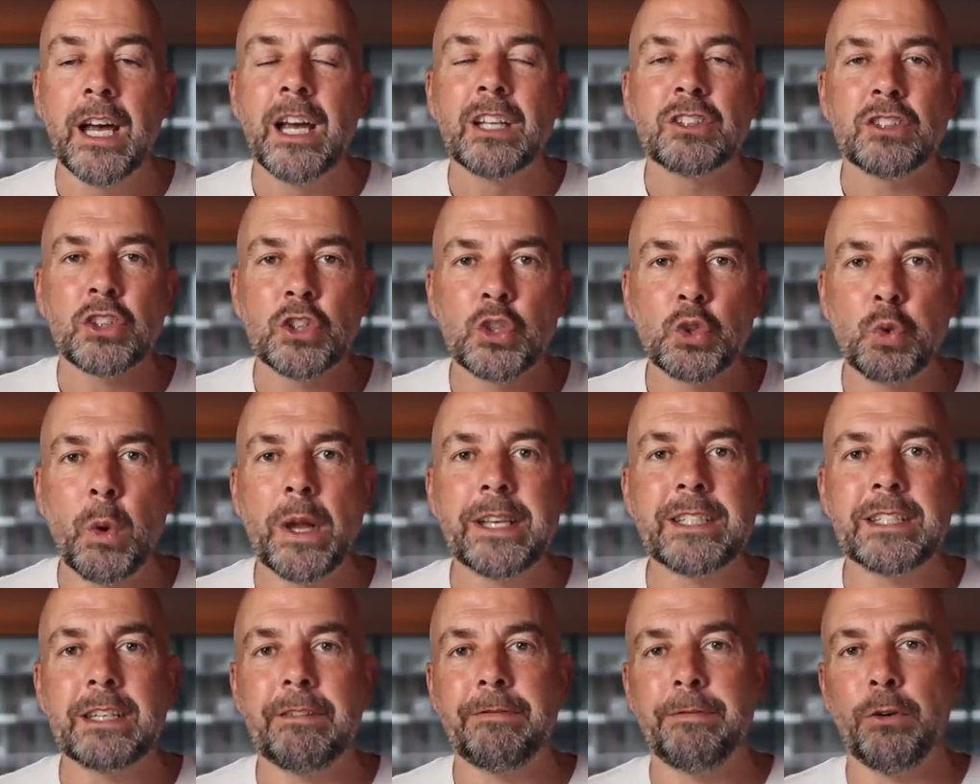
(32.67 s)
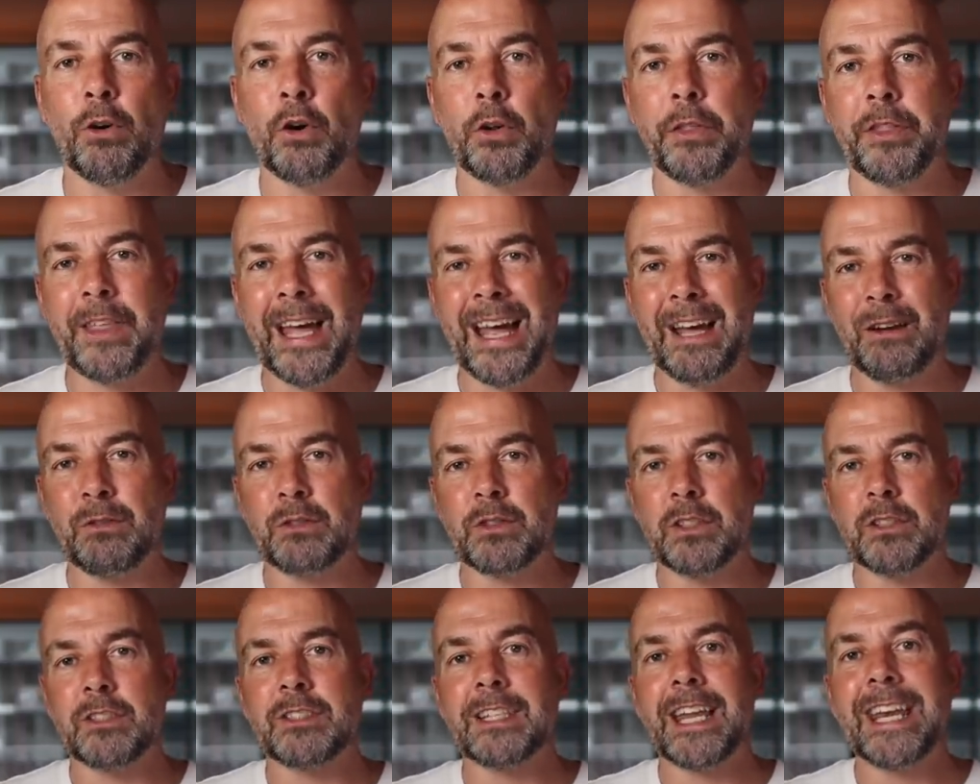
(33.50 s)
to
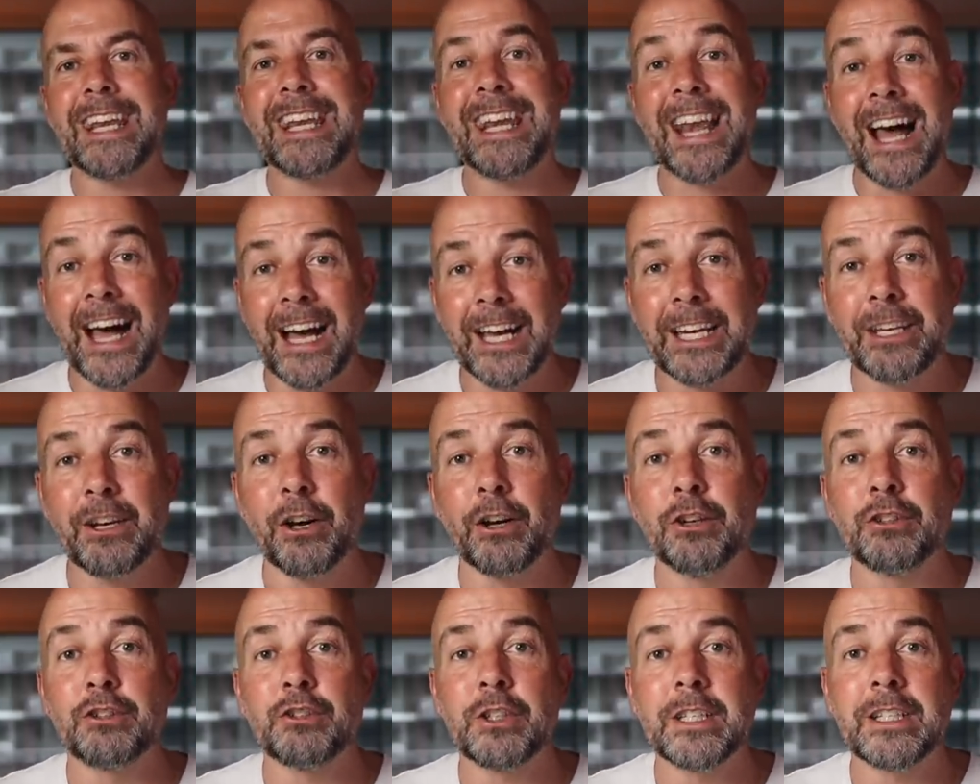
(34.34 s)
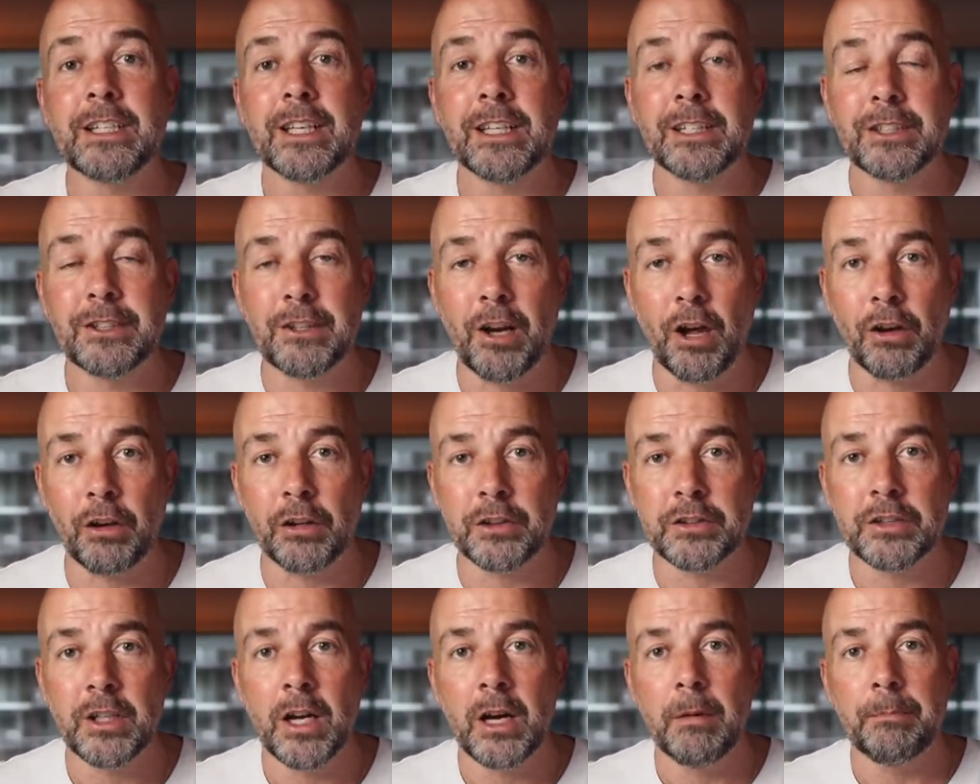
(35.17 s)

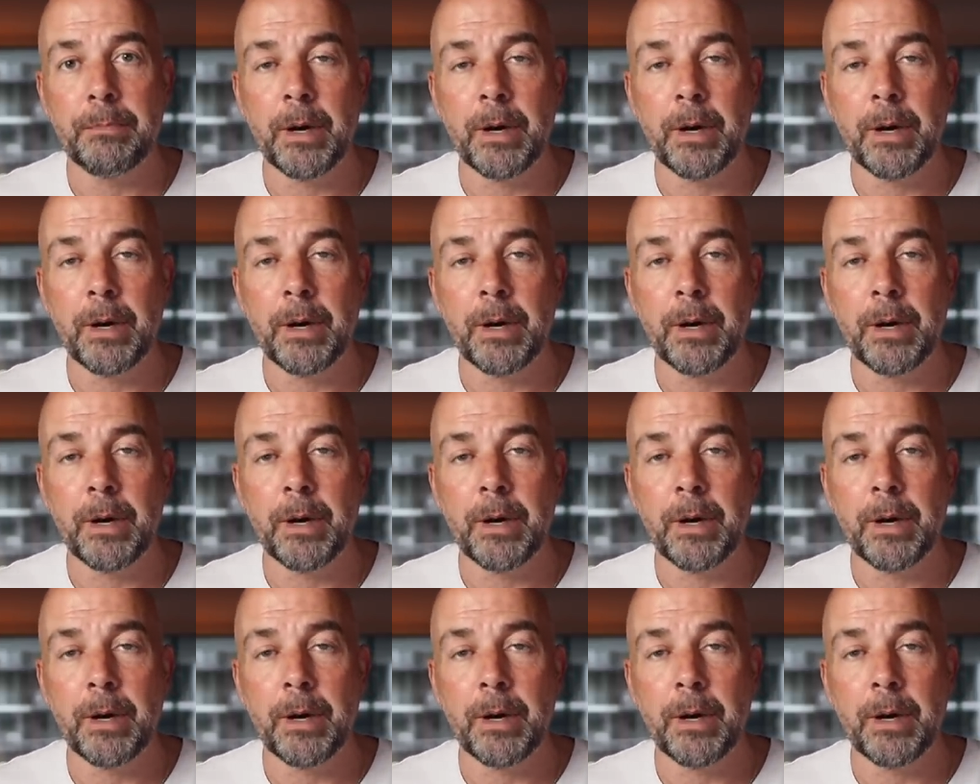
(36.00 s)
$24,900